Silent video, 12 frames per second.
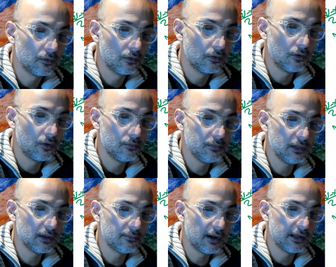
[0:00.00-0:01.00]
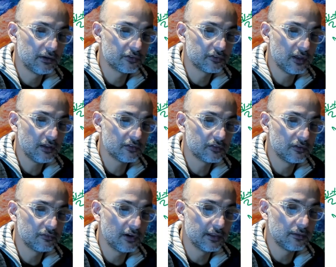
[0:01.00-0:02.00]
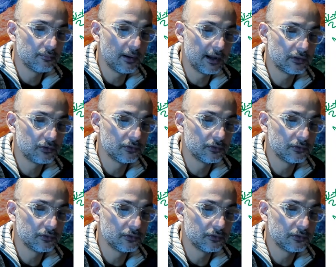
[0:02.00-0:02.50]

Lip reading: omega minus x divided by 2.